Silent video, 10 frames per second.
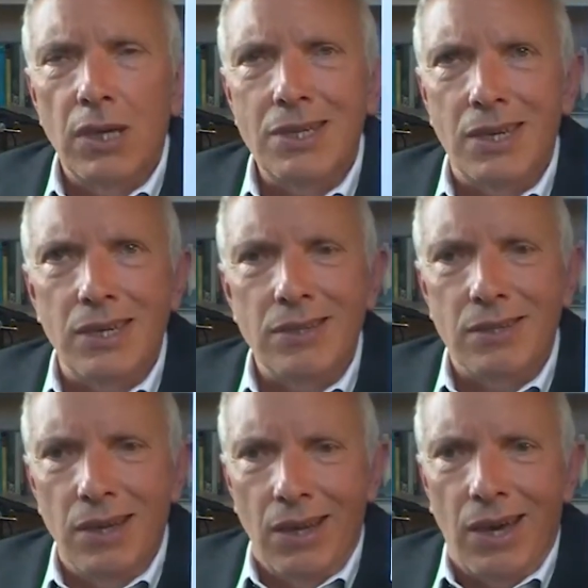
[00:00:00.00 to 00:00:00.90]
It
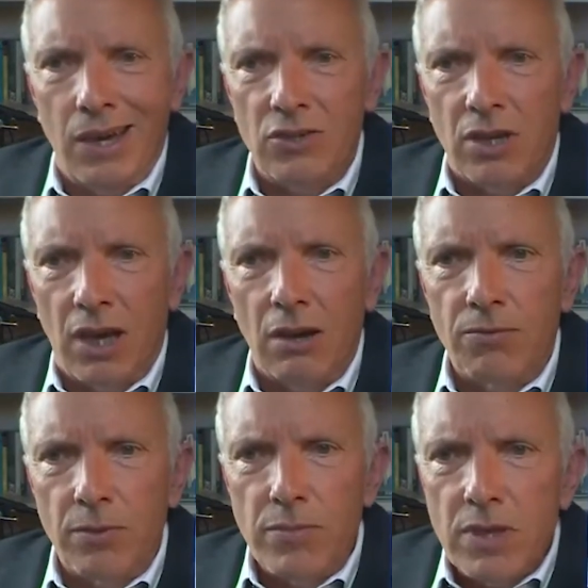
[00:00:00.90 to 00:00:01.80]
is
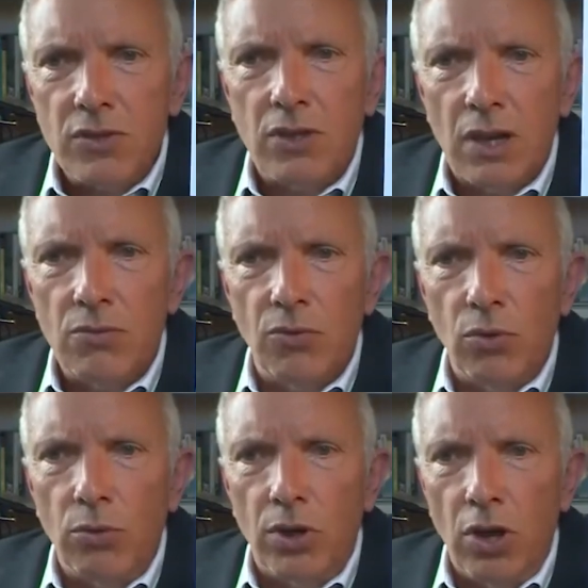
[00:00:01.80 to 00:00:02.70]
hashtag from this day
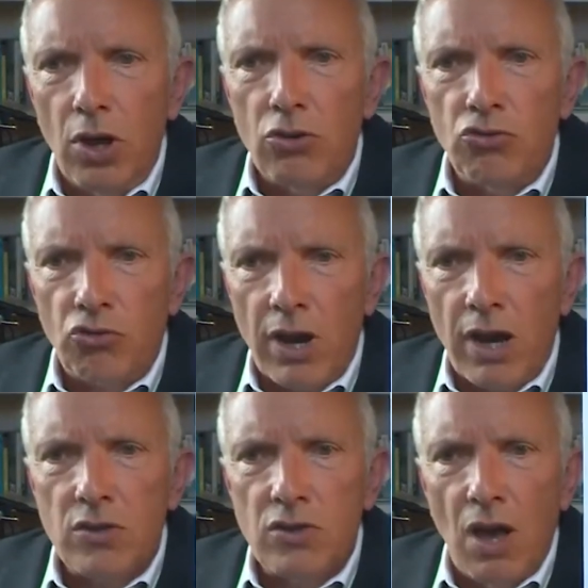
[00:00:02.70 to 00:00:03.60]
forward,
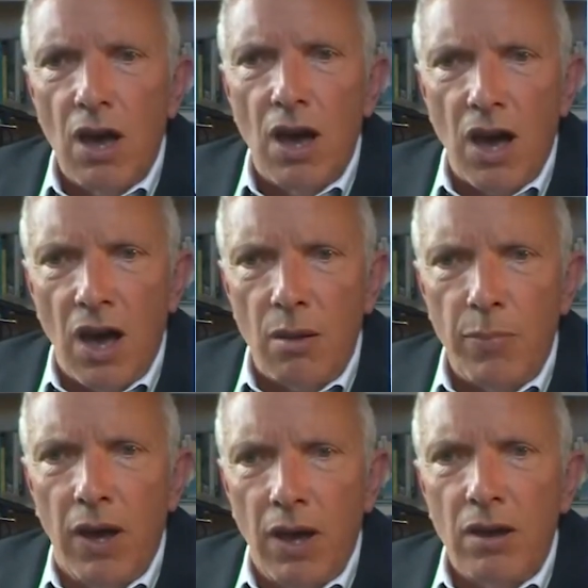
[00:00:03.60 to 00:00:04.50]
Dress
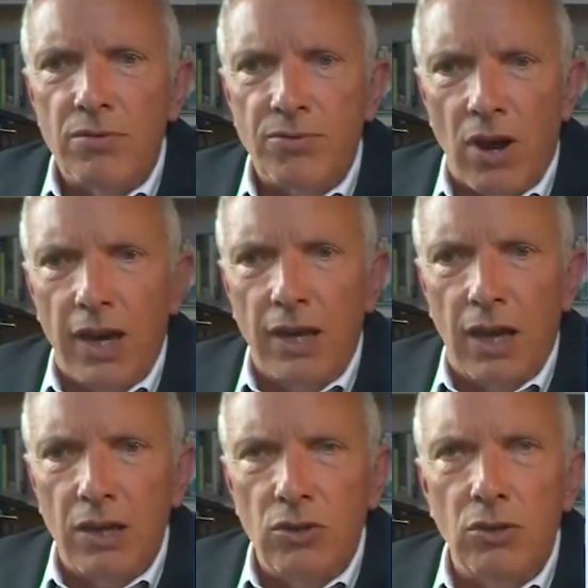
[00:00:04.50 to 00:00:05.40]
Up Friday.